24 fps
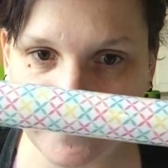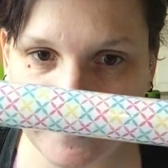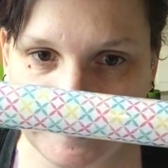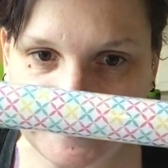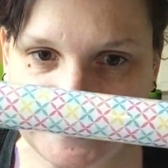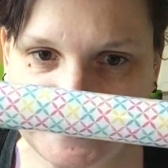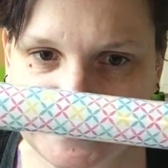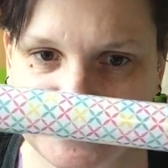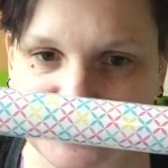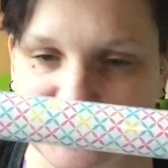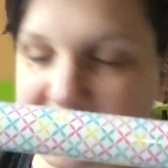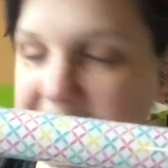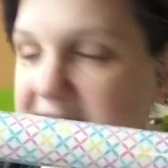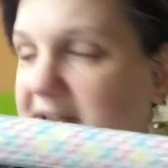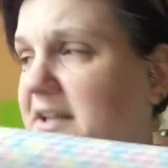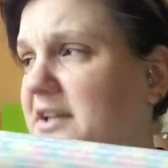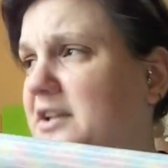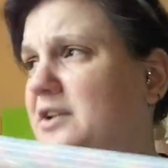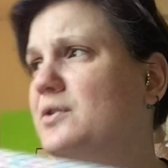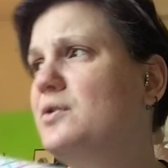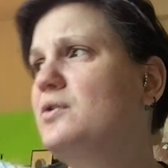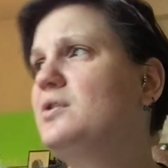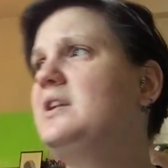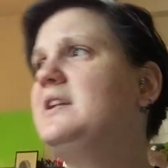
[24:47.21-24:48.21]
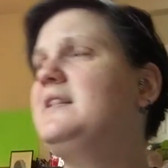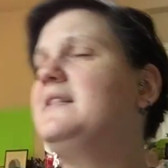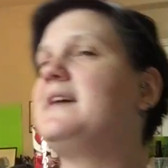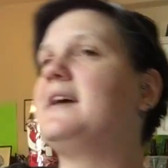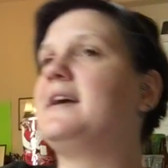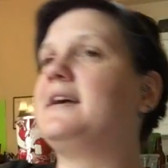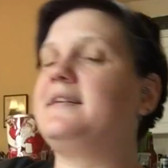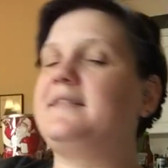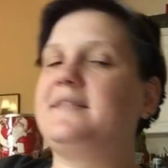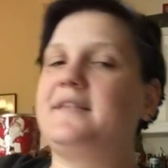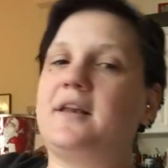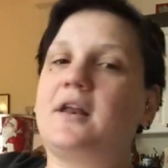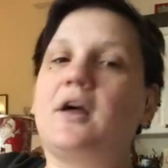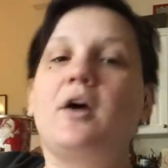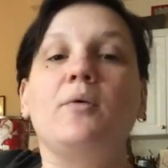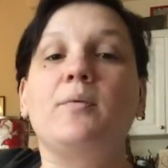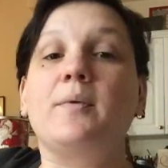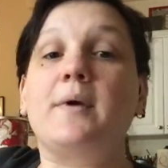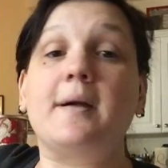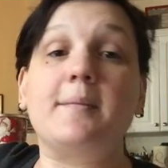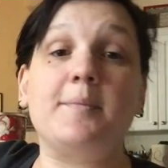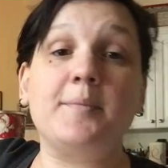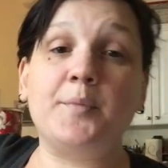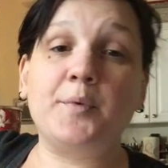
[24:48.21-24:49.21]
My sister's like, "You don't need that." I said, "I'll
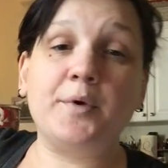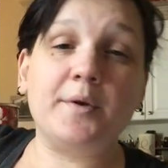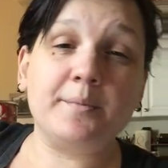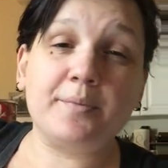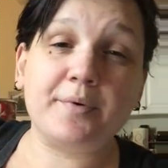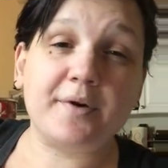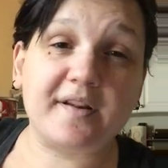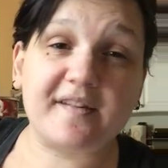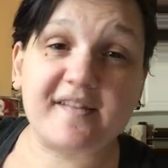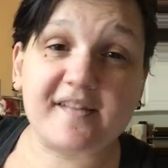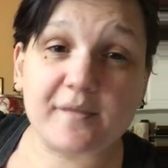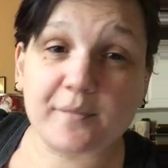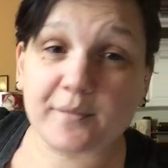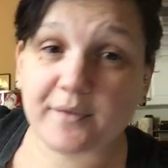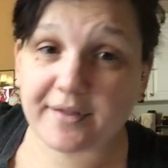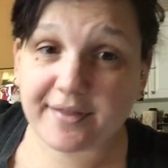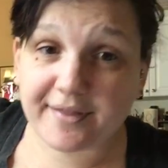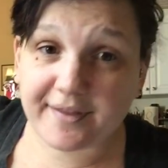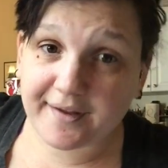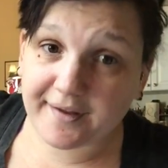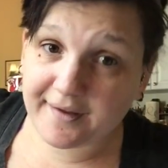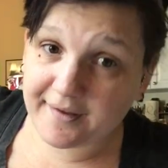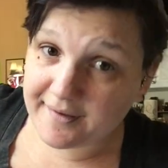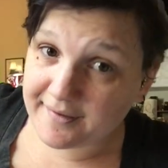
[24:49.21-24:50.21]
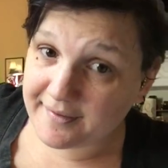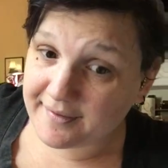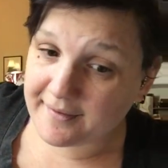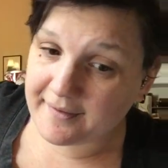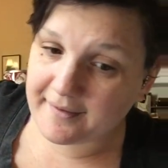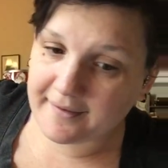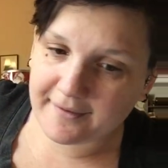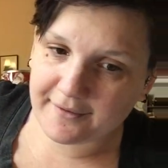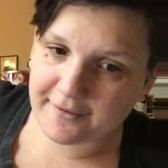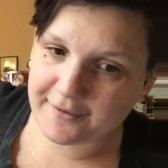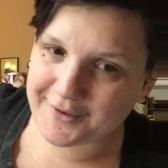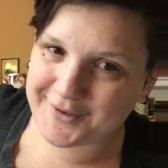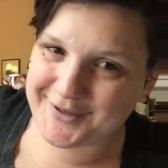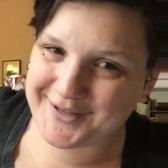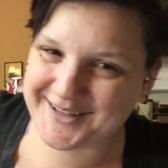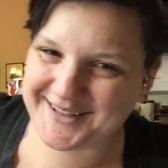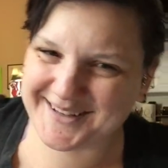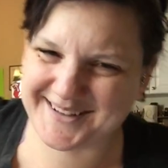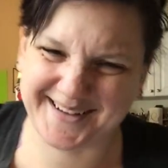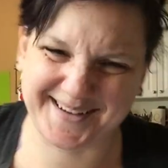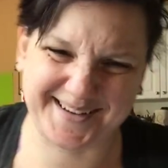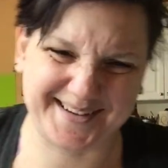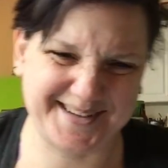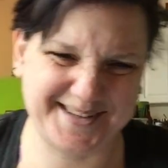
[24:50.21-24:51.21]
wrap one present with it, and then I'll
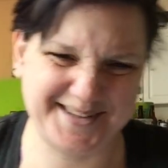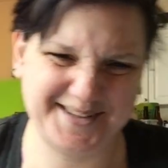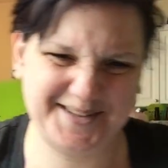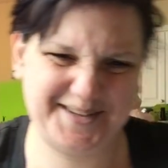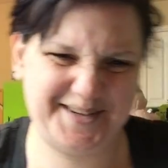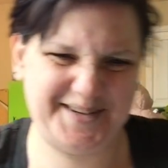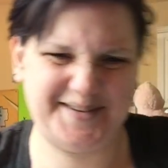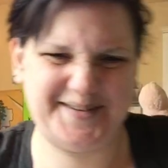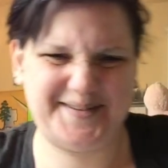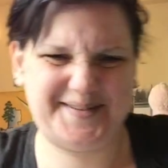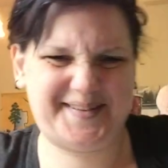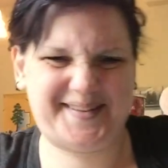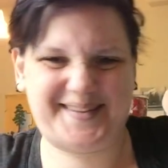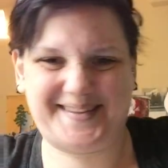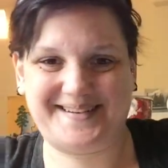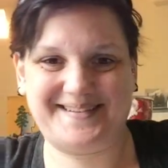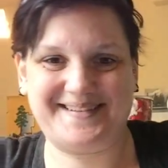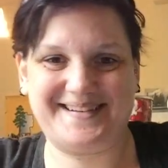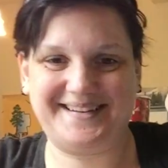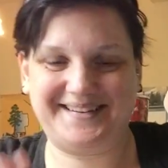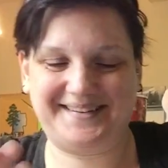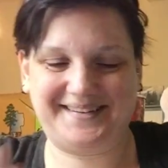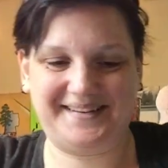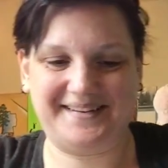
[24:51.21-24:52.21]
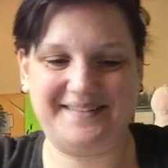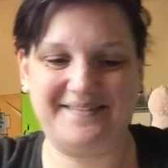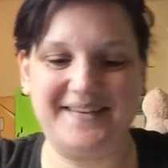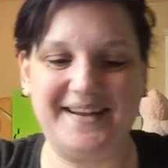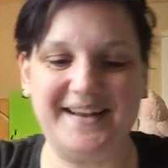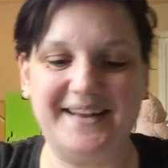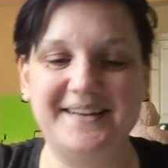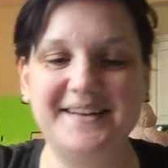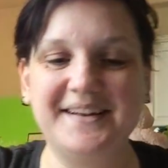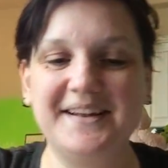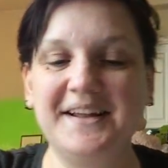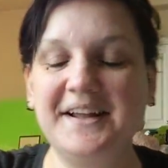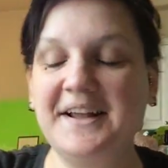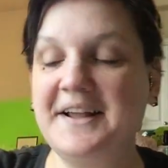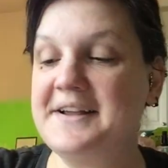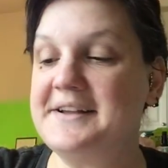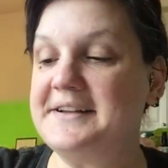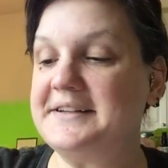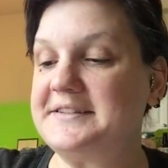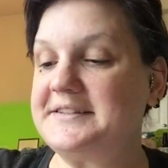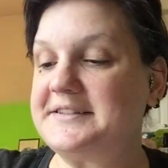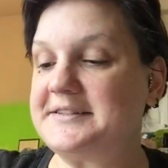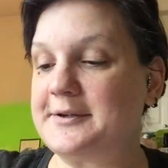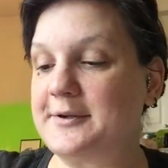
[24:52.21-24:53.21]
use the rest of it."
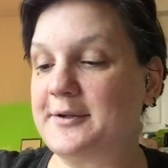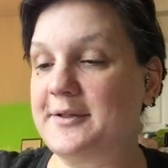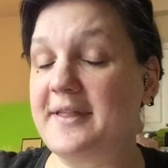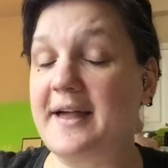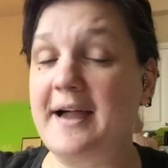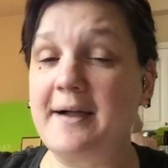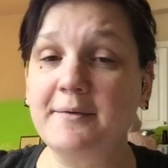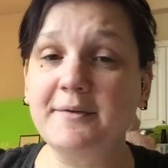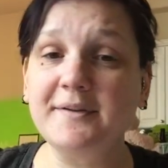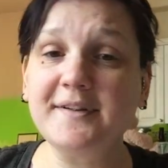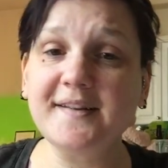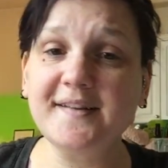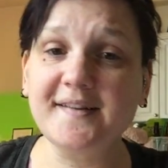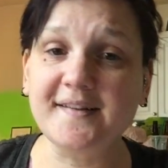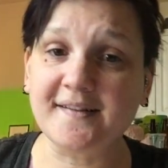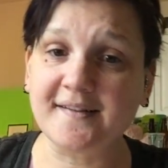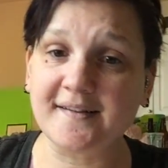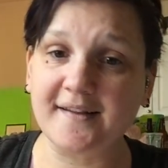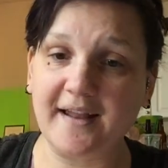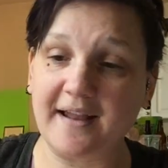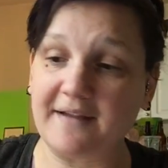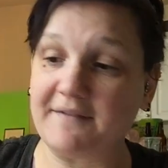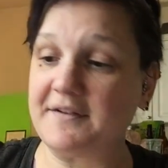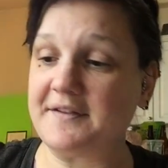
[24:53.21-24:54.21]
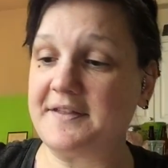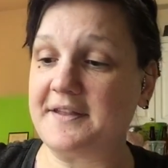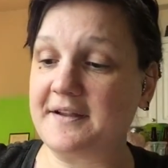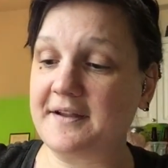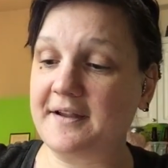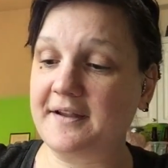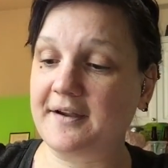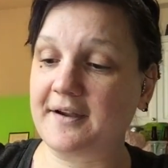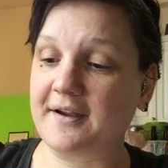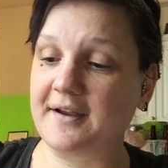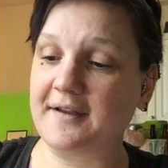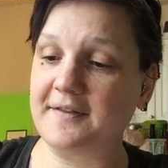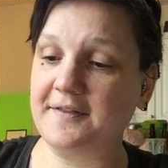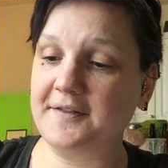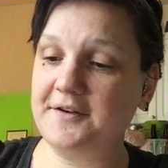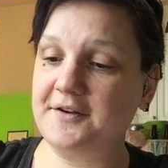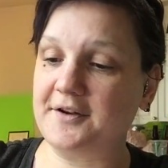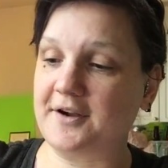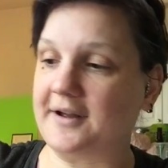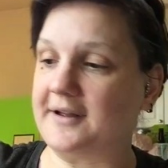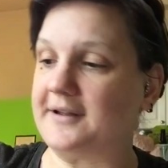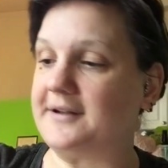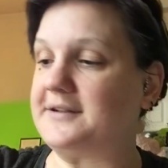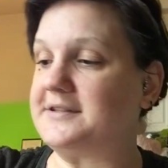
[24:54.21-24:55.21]
So that was everything I got at the
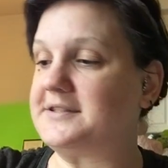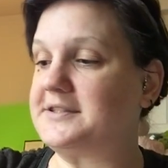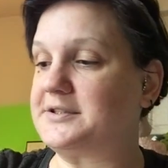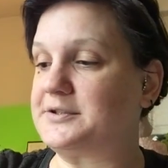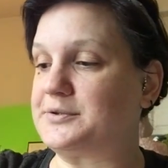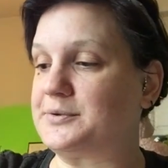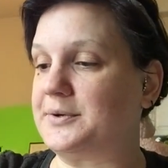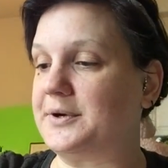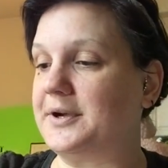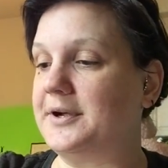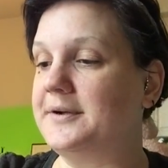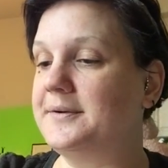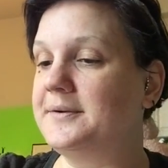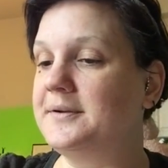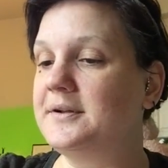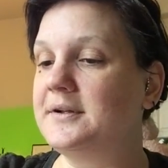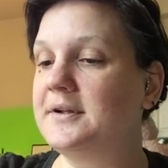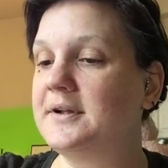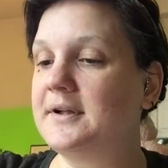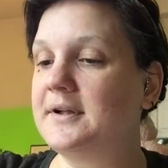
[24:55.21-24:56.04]
dollar store.